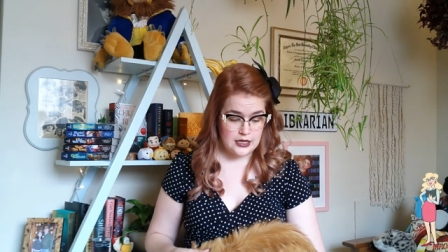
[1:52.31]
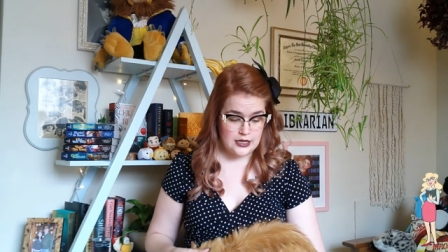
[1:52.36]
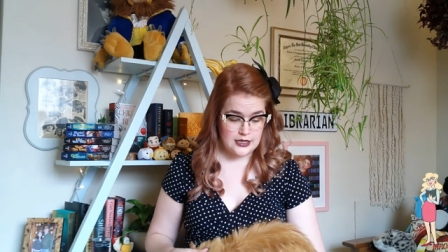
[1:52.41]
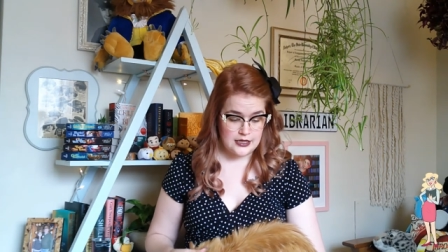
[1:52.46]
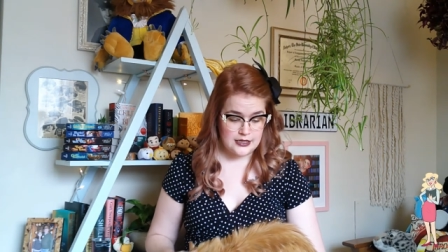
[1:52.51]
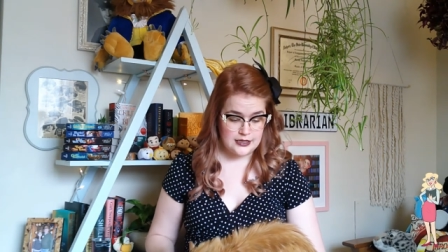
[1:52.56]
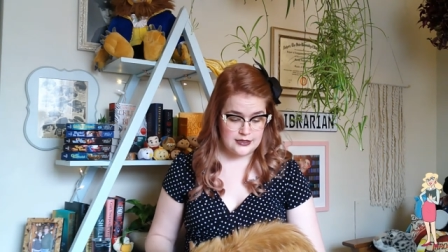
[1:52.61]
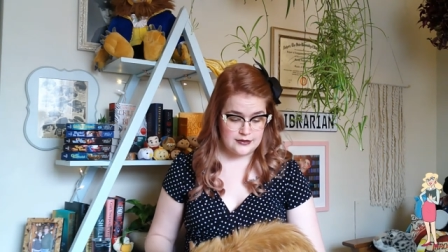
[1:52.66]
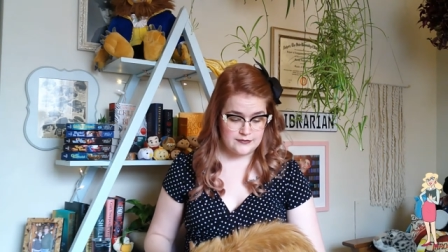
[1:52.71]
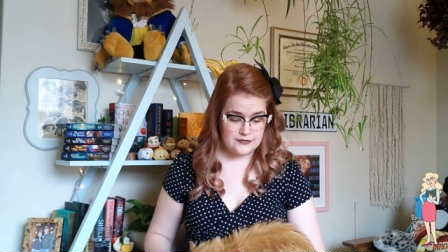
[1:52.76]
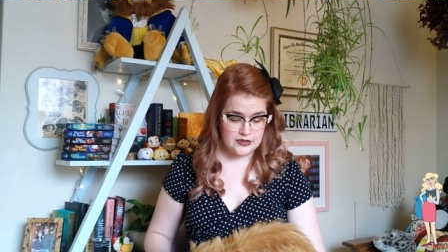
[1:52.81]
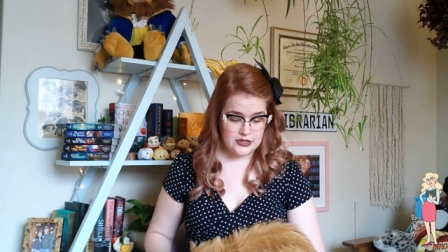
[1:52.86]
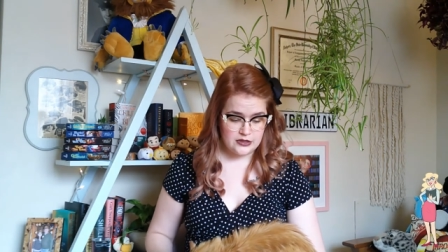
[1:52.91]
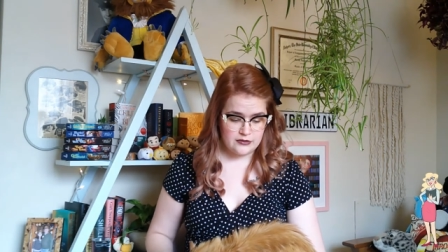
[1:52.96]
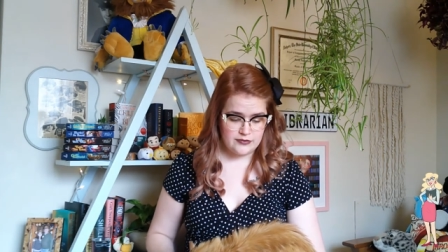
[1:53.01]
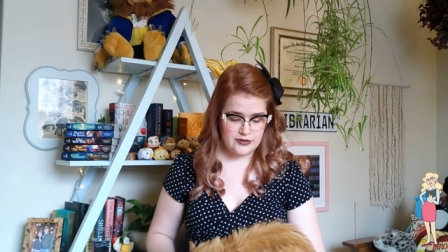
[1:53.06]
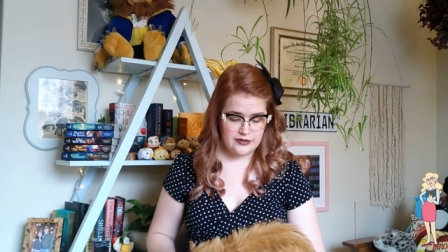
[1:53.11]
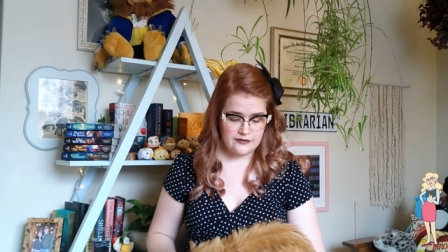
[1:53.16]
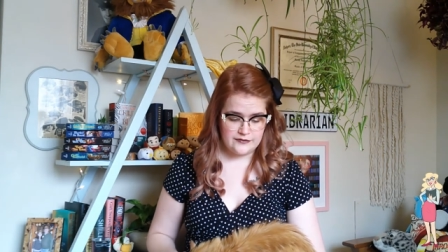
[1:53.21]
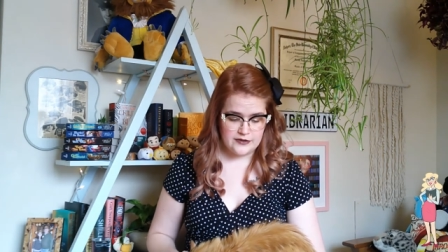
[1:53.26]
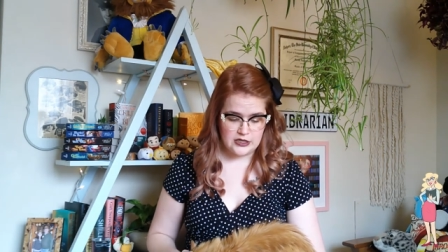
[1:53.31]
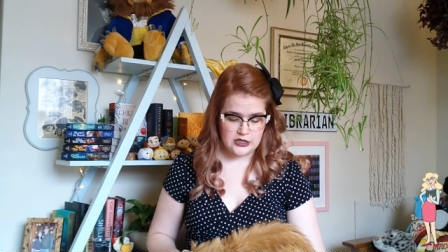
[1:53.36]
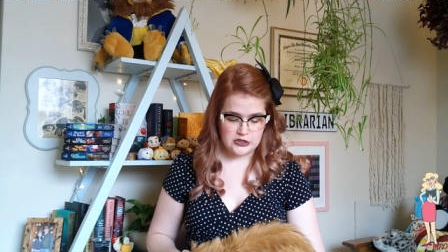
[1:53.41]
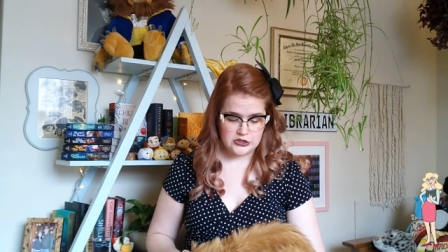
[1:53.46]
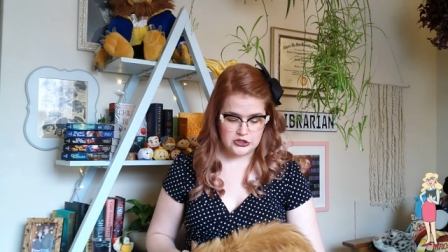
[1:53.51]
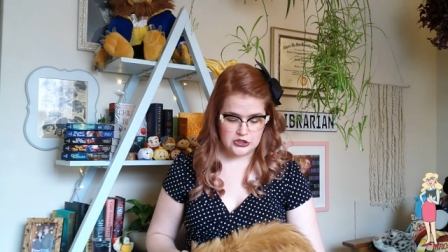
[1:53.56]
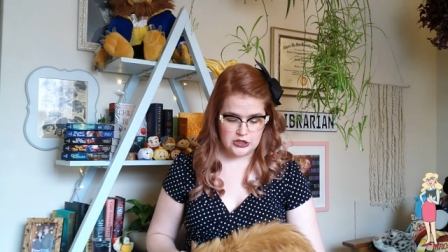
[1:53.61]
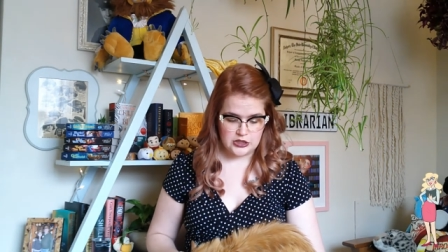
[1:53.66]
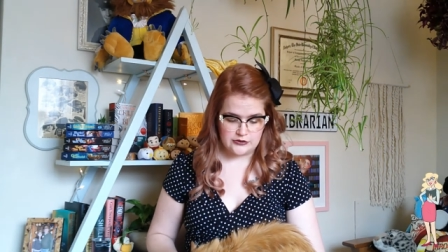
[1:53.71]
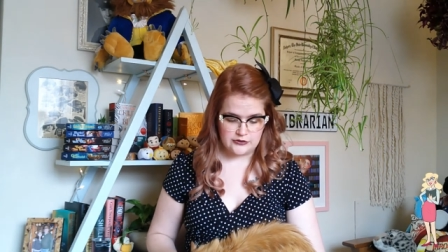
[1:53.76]
um, they're a bit of an odd
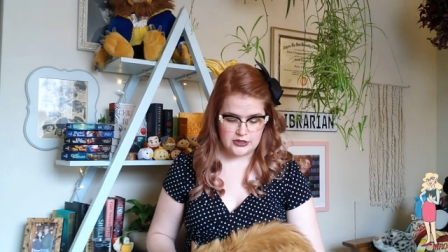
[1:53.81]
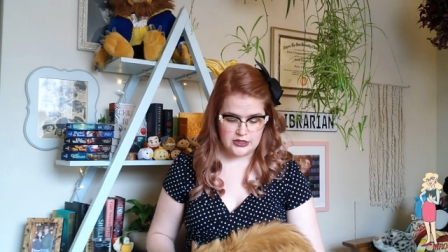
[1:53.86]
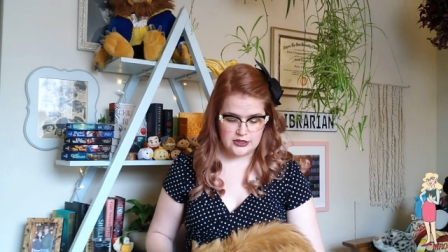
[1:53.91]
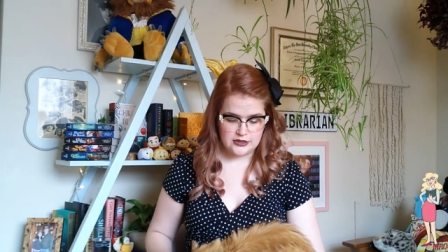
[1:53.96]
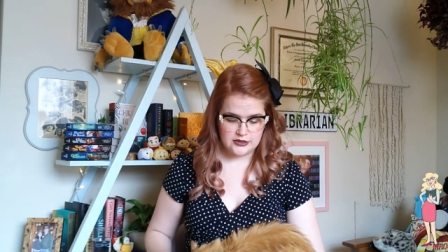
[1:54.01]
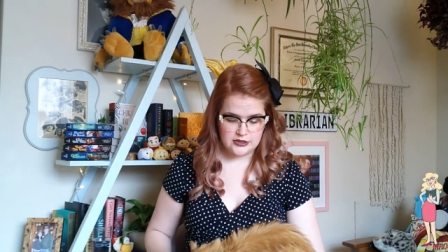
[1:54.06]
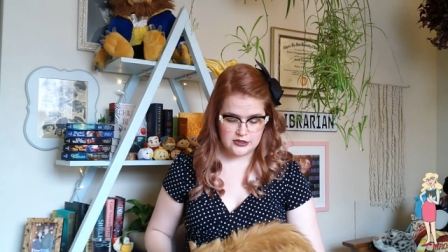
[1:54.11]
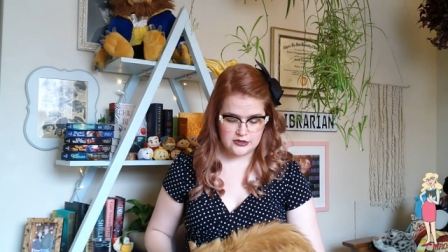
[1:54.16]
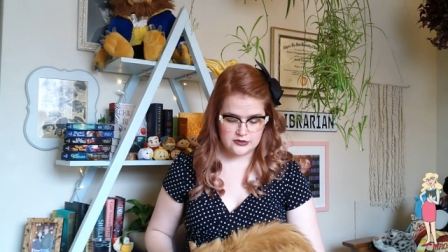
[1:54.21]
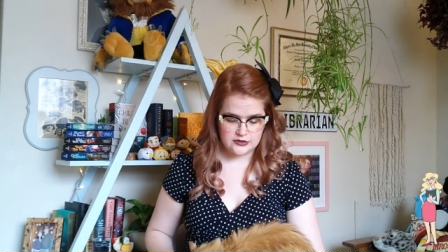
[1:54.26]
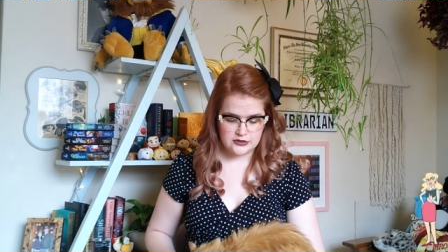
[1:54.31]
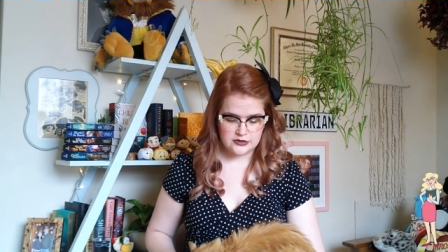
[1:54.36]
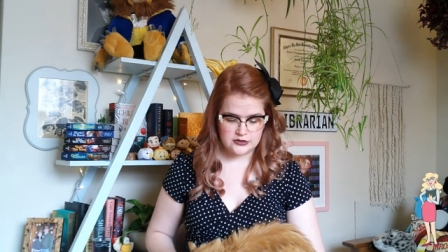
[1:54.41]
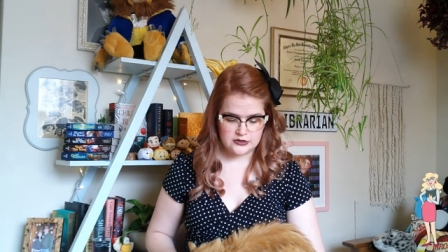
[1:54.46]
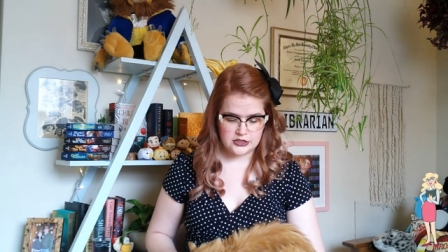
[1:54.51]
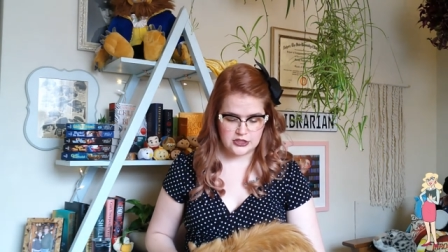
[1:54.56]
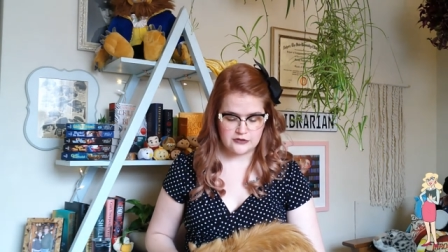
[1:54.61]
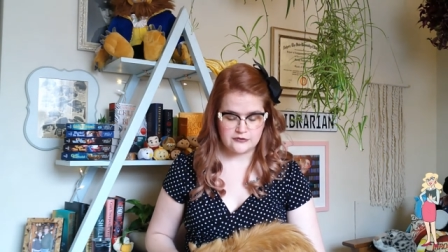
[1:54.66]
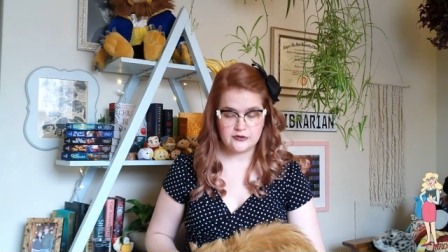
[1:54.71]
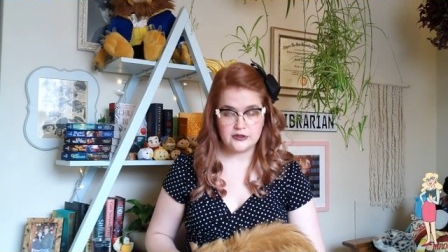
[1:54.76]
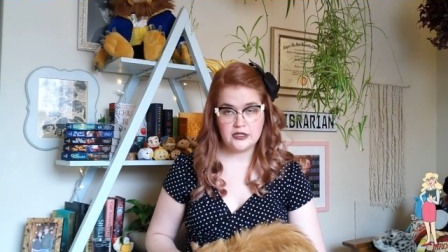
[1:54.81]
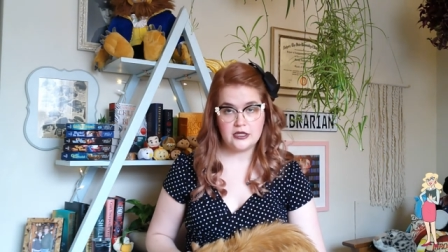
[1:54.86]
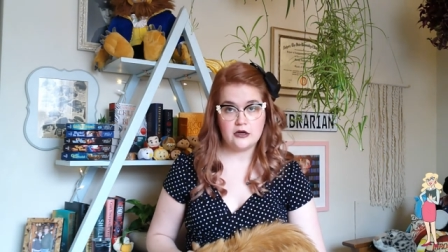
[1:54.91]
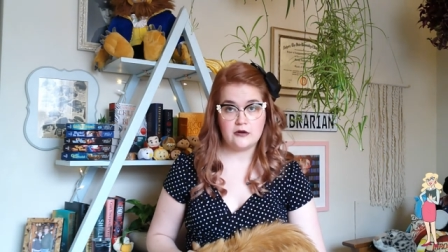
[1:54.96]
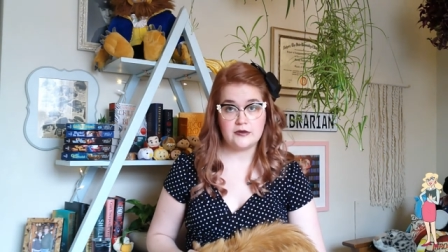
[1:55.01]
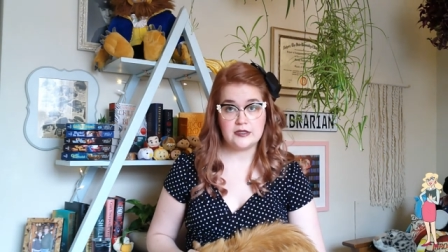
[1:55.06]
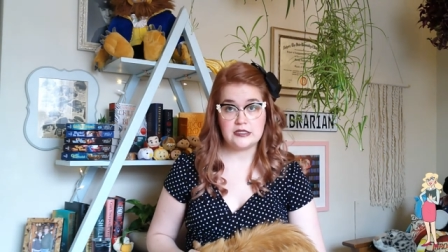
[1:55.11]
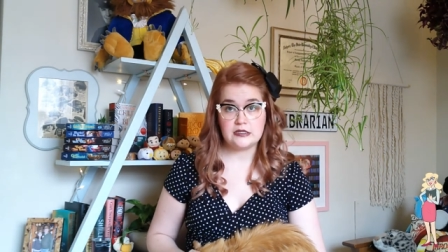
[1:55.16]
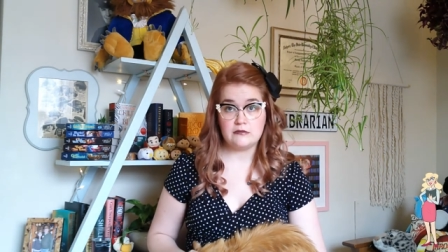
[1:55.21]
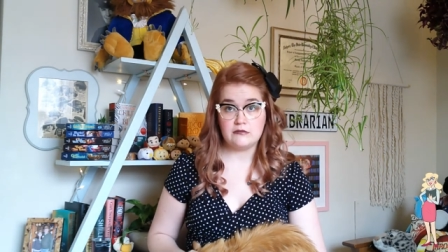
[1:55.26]
genre. There's generally
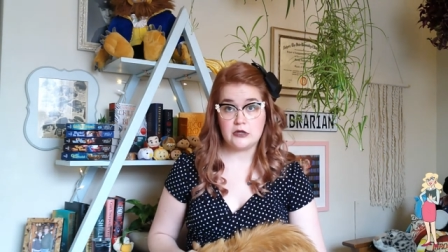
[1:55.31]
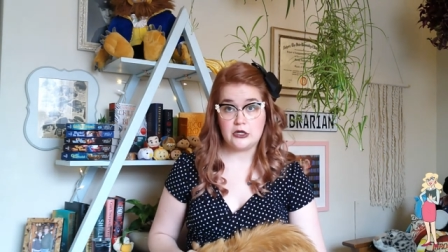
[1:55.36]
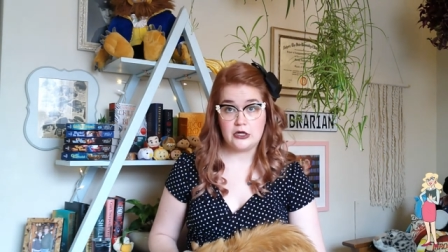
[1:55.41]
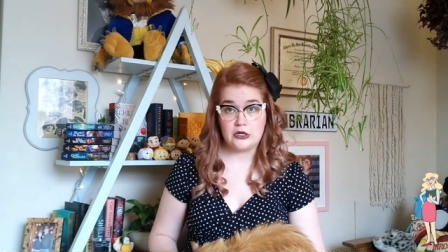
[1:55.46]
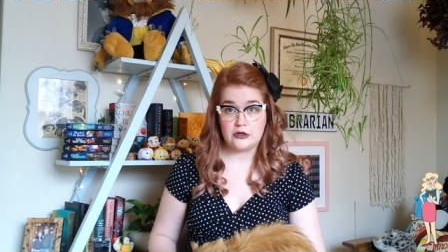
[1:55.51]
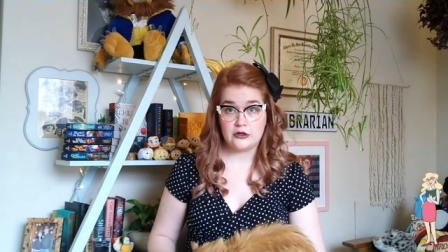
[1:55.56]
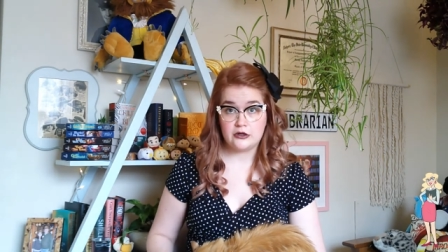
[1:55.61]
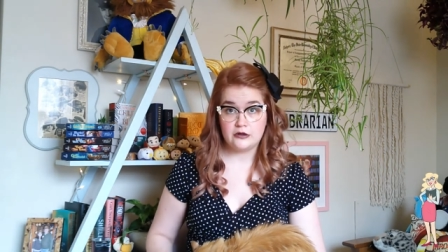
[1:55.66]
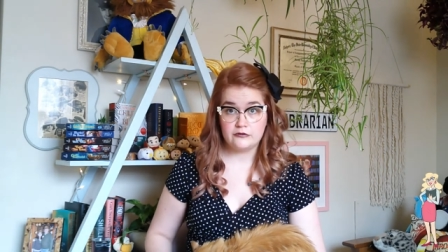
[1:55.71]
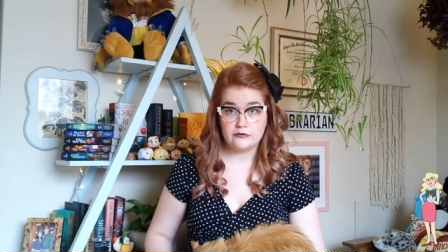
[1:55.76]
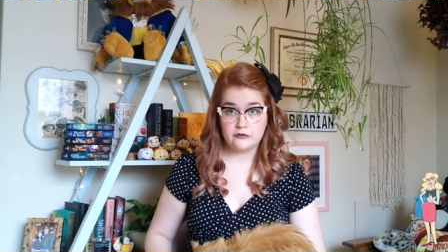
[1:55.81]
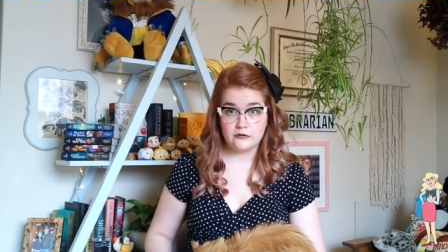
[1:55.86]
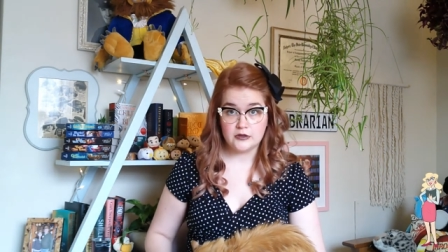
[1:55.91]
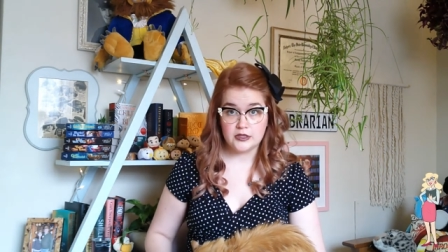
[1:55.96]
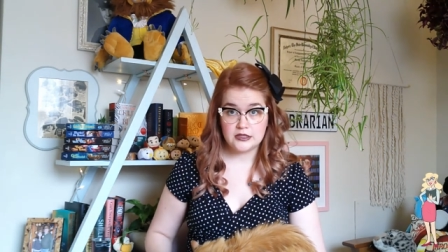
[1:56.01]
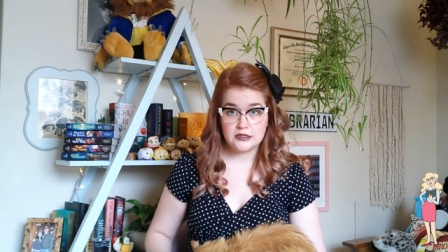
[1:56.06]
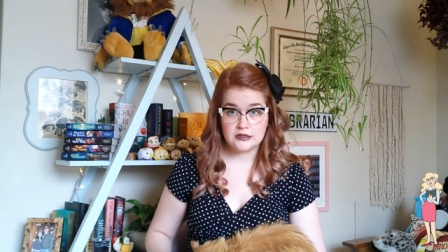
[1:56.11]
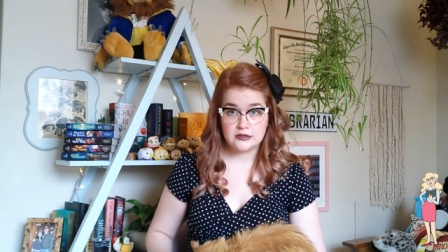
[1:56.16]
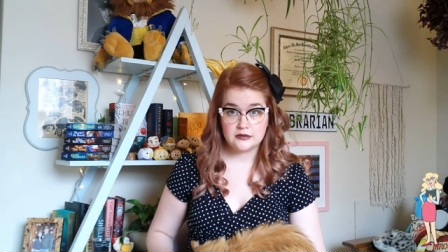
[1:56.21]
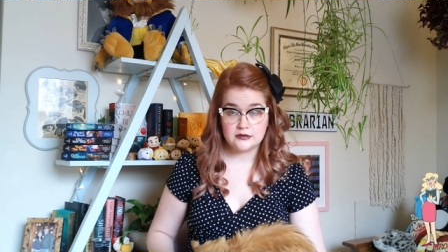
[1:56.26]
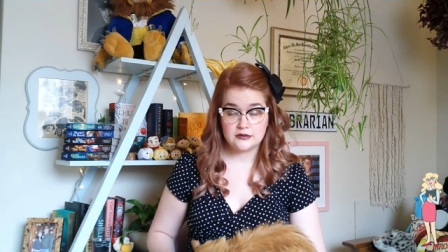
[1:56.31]
always a murder, of course,